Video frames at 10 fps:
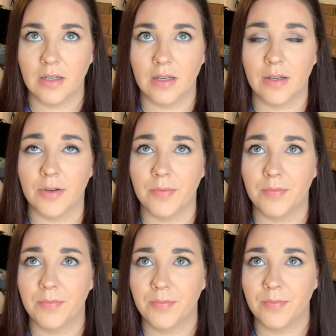um,
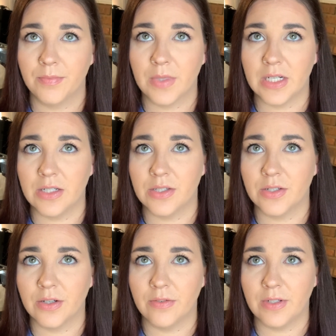that I
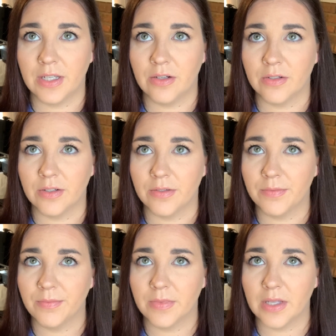deserved it or
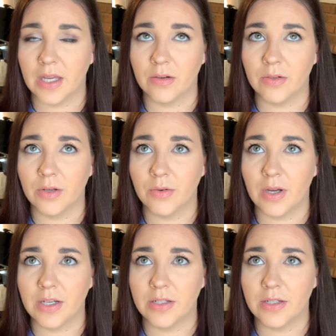I don't know. I,